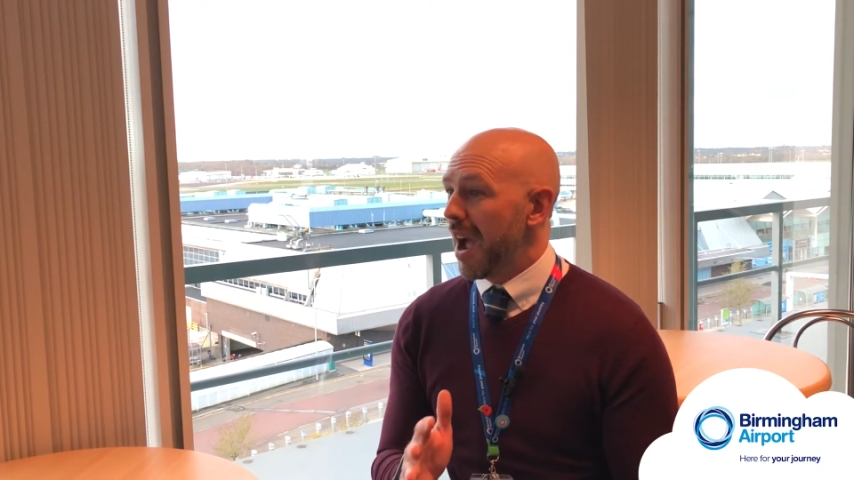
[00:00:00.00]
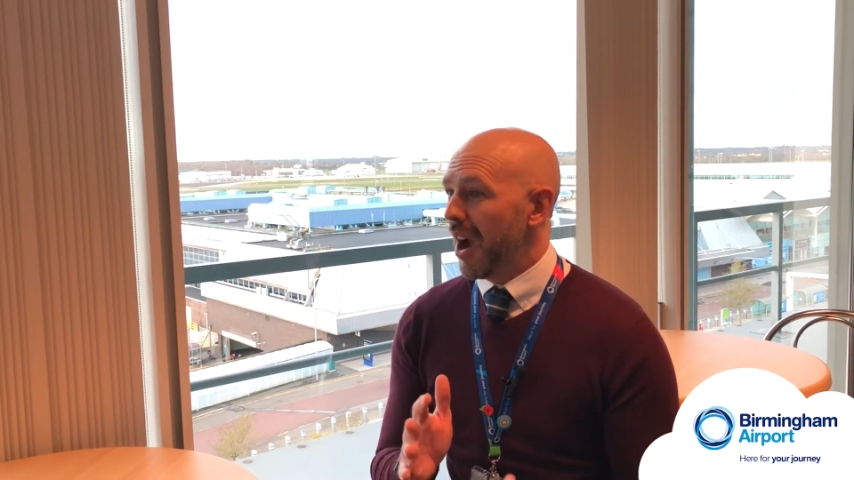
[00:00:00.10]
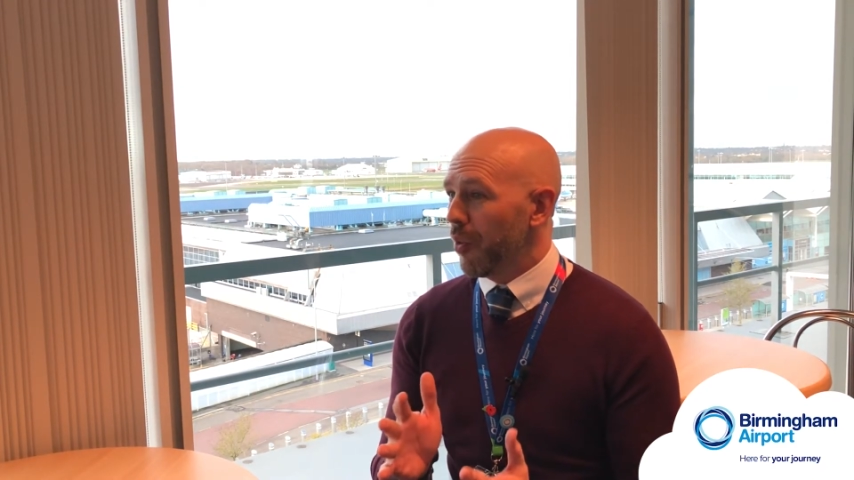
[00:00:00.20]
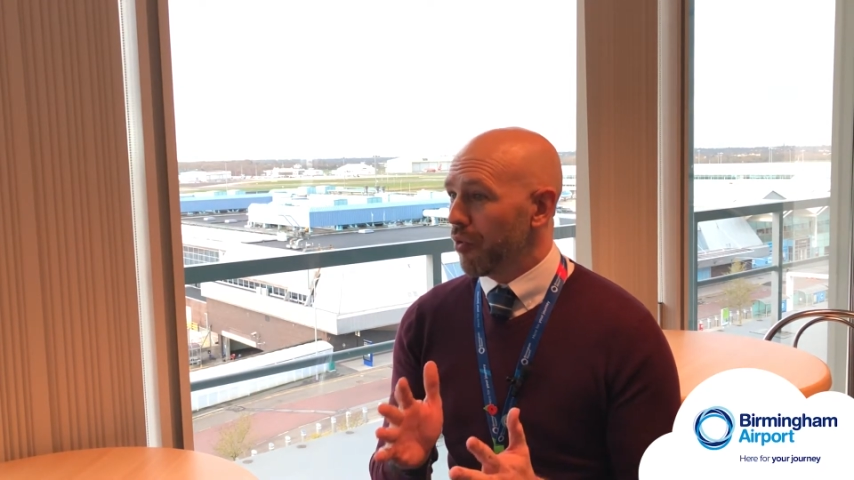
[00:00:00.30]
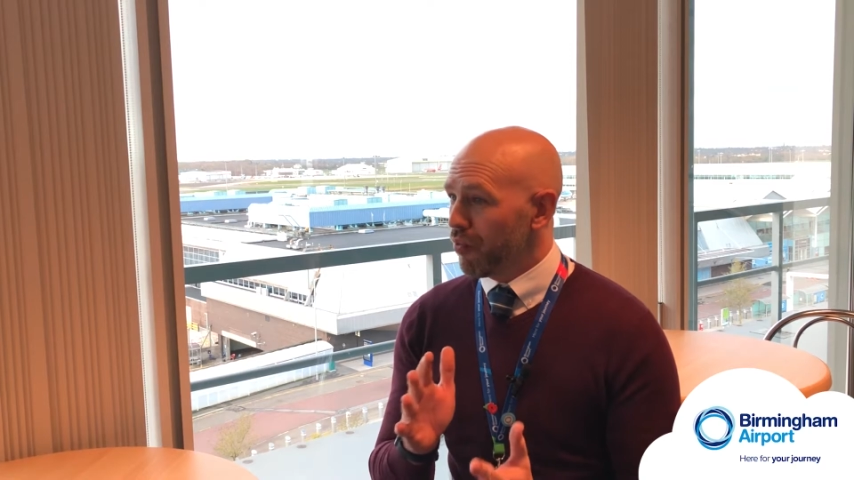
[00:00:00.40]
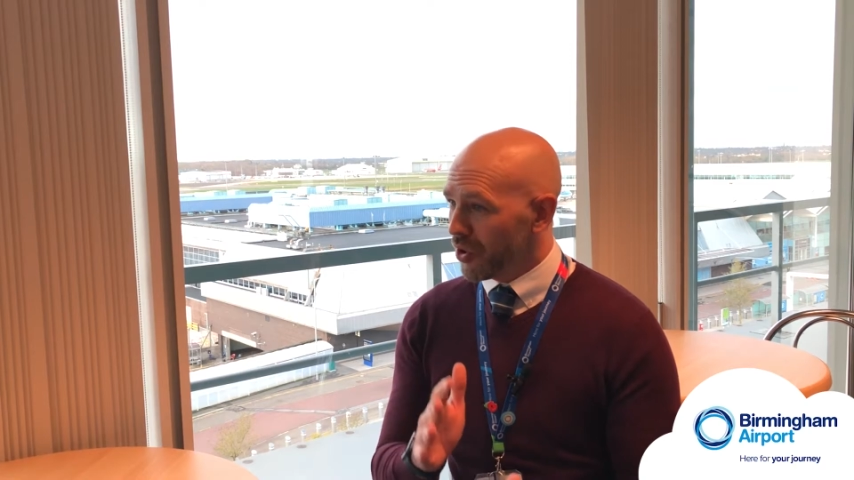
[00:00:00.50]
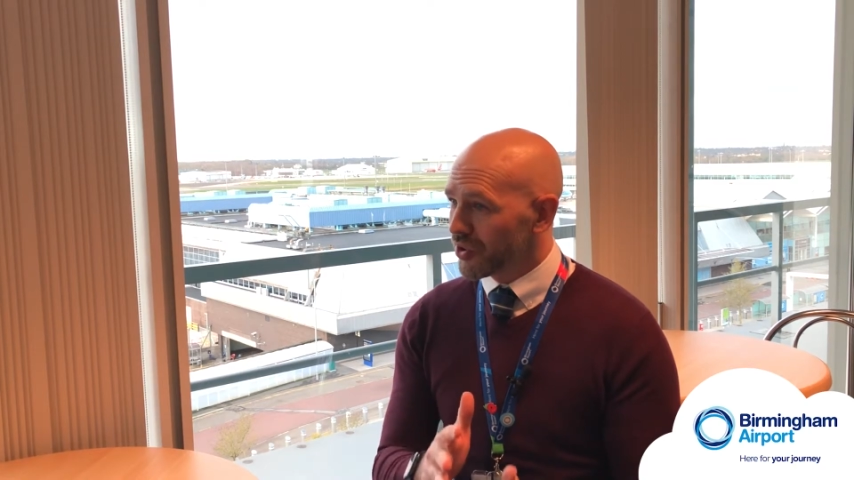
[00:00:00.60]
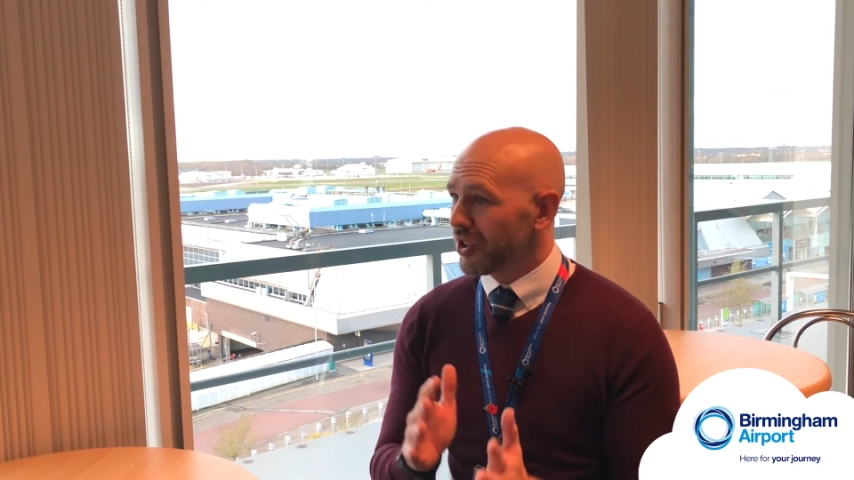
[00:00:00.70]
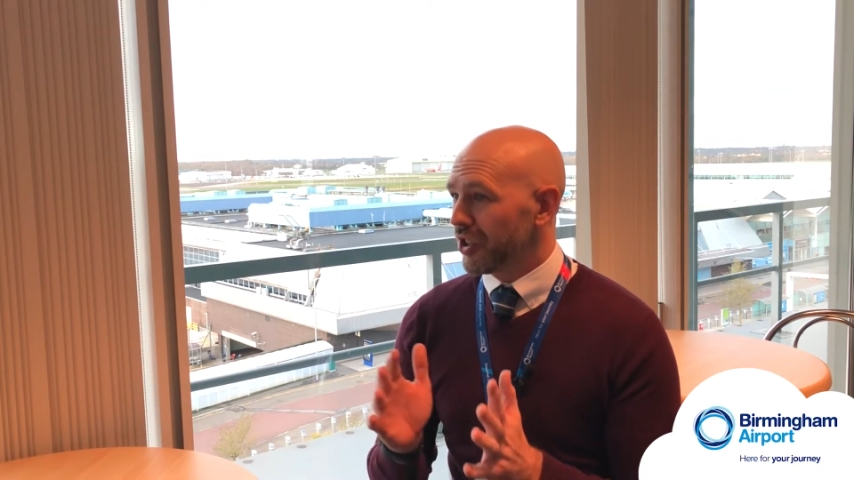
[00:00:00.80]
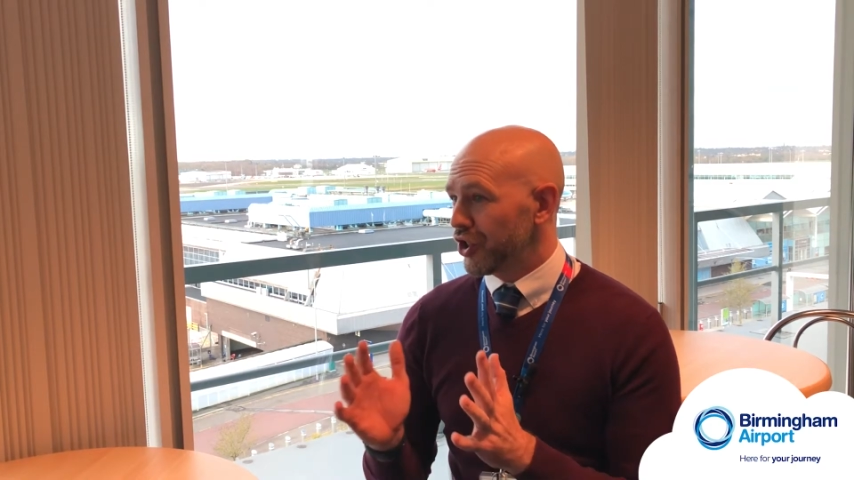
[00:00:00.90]
our
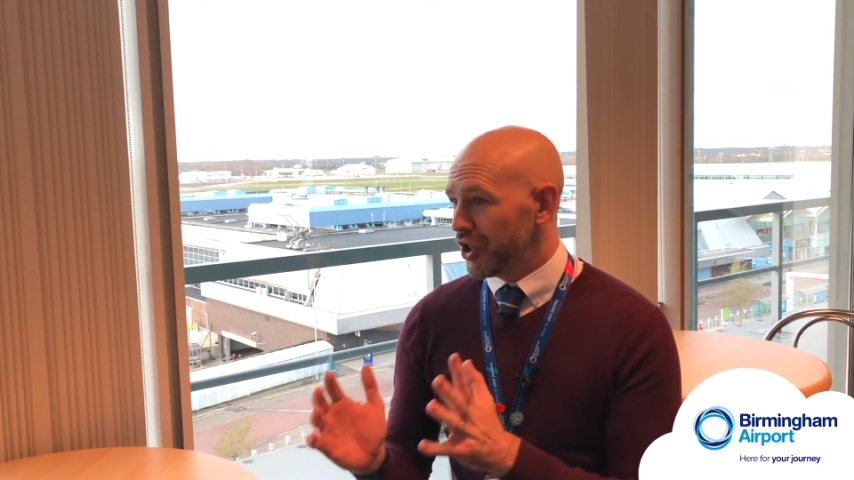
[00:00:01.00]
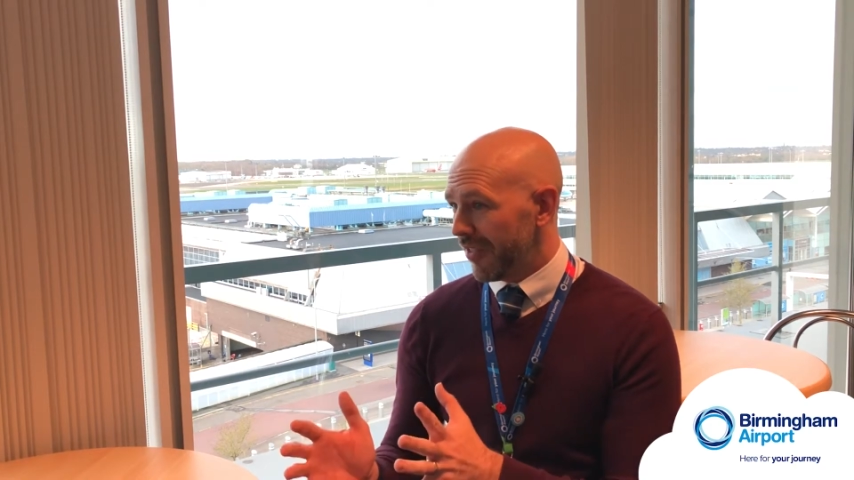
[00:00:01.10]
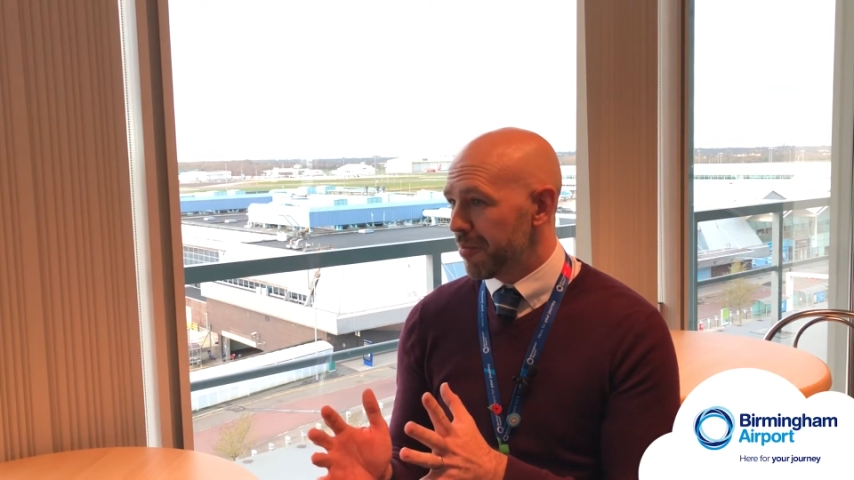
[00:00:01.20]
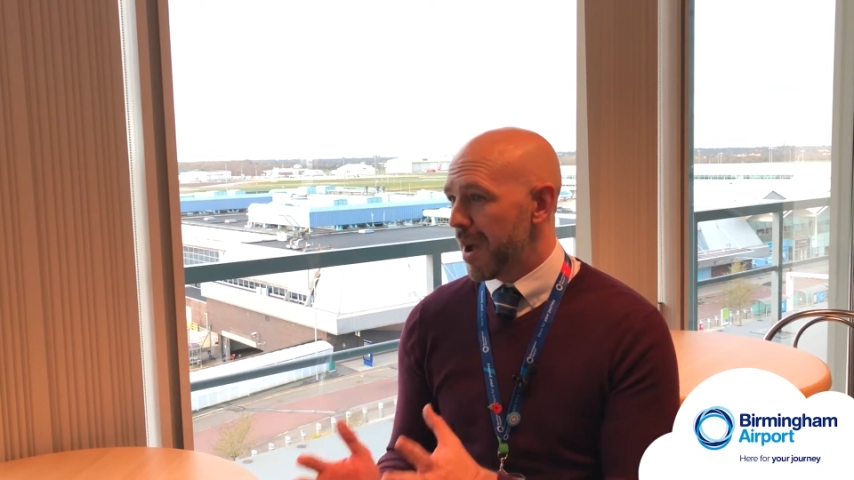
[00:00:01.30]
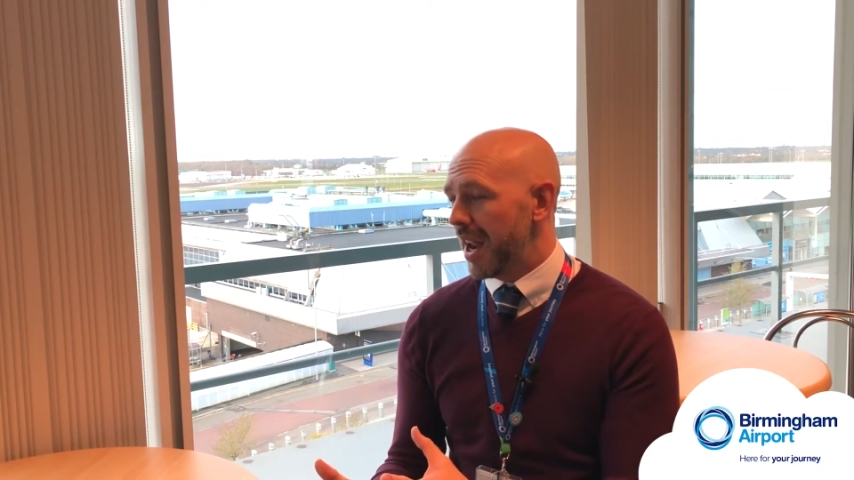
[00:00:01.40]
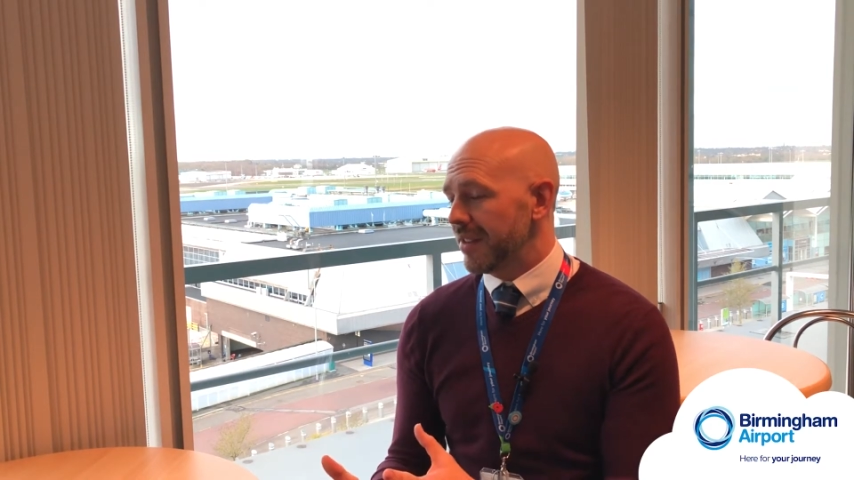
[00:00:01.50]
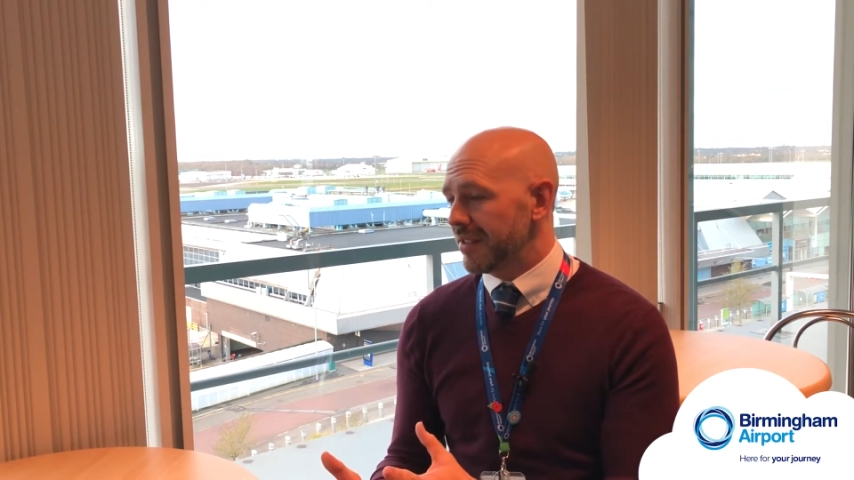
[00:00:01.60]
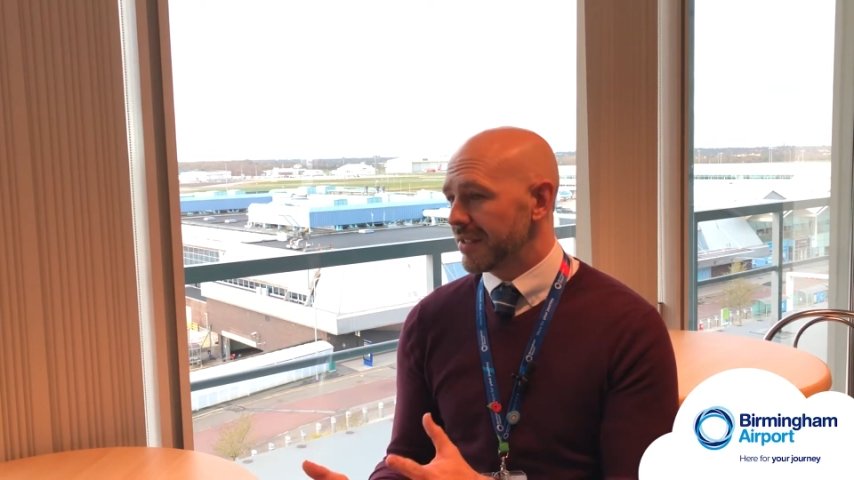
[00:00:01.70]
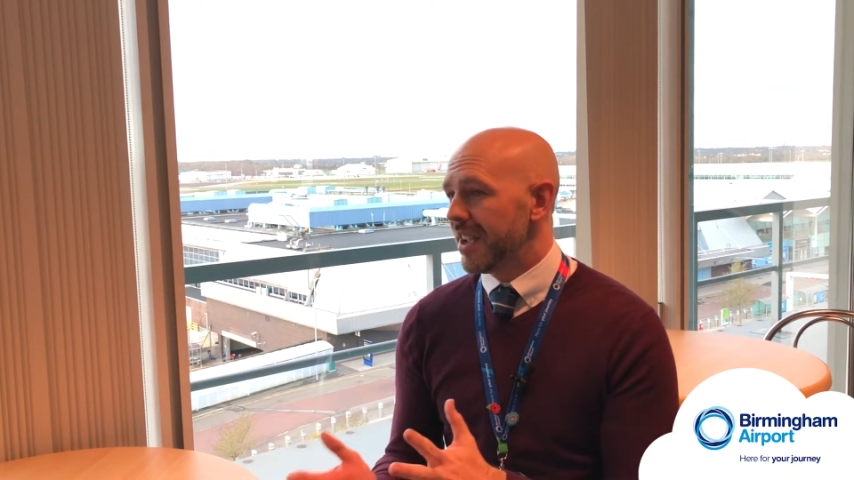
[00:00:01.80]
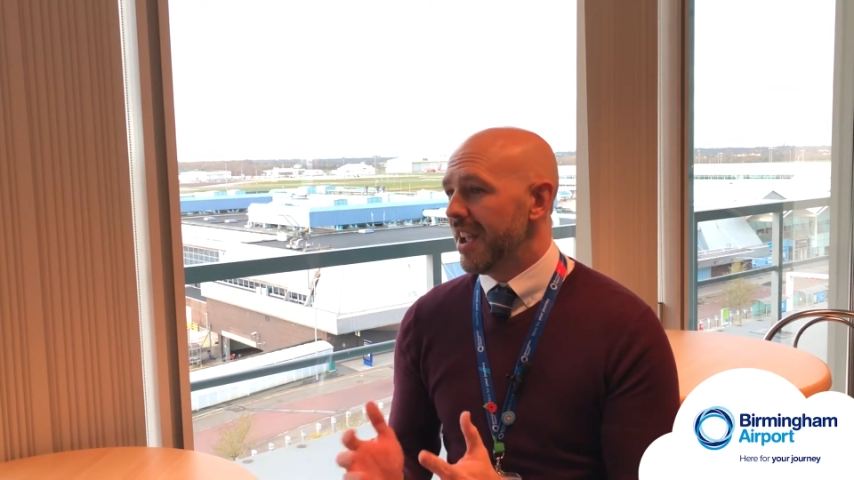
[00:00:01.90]
rostered shift
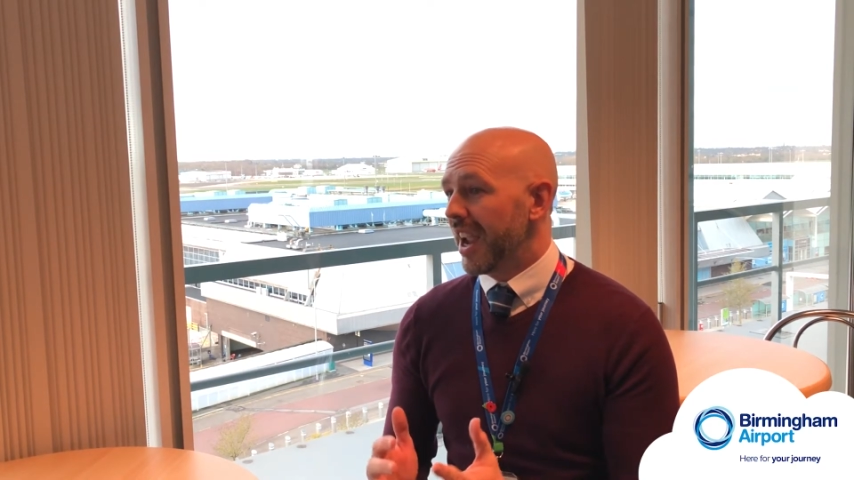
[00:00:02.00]
patterns,